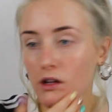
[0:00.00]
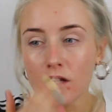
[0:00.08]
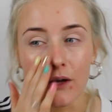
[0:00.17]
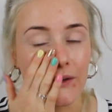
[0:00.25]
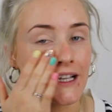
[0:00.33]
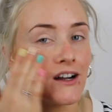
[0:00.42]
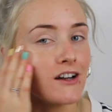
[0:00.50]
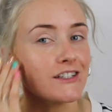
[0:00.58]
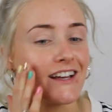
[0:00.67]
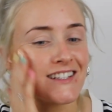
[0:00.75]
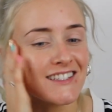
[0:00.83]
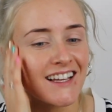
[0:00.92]
glowing
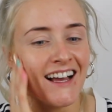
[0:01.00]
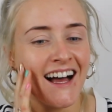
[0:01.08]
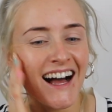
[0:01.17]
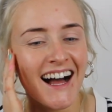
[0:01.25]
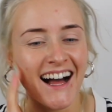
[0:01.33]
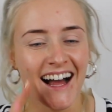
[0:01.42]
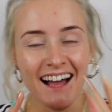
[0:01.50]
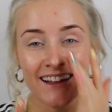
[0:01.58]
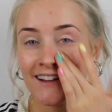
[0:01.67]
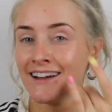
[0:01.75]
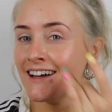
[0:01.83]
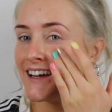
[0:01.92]
goddess
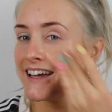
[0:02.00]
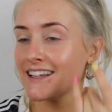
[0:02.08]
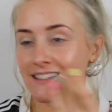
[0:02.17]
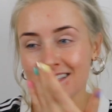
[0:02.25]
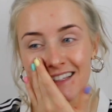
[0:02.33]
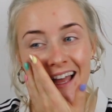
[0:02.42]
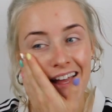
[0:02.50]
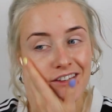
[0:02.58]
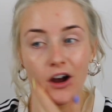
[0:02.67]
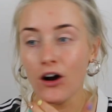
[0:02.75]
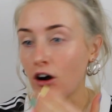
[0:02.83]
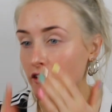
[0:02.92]

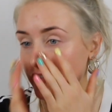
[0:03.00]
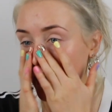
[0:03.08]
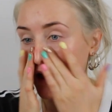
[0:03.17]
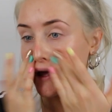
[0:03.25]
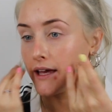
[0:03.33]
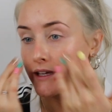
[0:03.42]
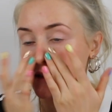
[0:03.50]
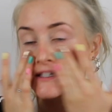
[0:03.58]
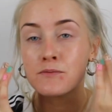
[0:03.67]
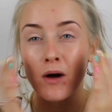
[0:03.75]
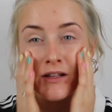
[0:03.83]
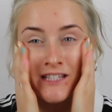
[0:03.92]
instead of a
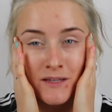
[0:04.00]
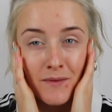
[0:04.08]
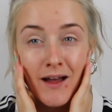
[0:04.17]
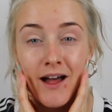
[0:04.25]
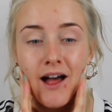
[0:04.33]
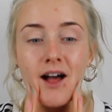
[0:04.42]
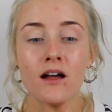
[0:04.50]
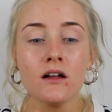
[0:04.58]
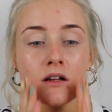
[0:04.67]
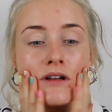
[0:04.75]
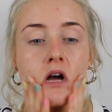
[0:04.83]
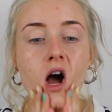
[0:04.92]
spotty mare.
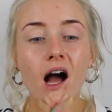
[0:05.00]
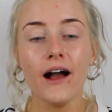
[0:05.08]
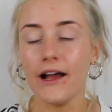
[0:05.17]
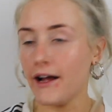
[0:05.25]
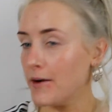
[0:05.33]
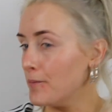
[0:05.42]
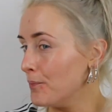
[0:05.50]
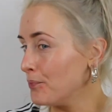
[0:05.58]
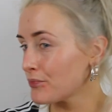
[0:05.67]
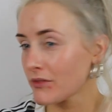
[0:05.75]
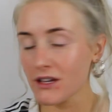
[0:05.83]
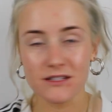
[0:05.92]

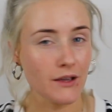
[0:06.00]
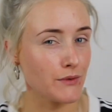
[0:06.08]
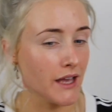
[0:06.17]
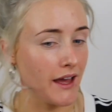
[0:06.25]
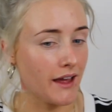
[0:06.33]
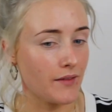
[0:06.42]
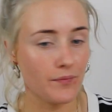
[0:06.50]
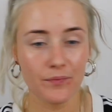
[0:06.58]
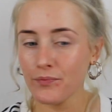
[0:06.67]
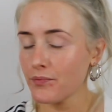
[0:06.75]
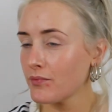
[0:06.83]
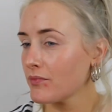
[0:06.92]
So yeah,
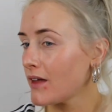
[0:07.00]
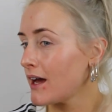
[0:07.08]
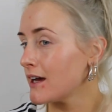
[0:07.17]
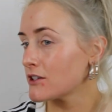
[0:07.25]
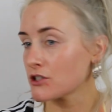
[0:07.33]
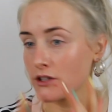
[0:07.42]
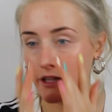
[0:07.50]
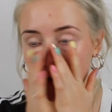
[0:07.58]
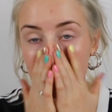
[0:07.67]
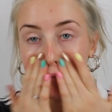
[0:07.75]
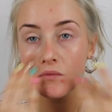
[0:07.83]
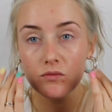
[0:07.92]
I actually
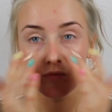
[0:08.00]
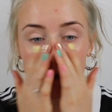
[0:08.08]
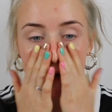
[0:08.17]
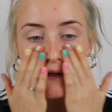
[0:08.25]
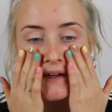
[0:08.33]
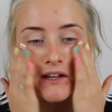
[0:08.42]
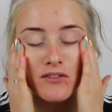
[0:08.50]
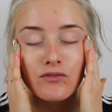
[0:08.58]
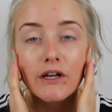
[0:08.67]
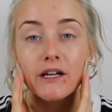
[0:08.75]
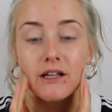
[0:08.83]
really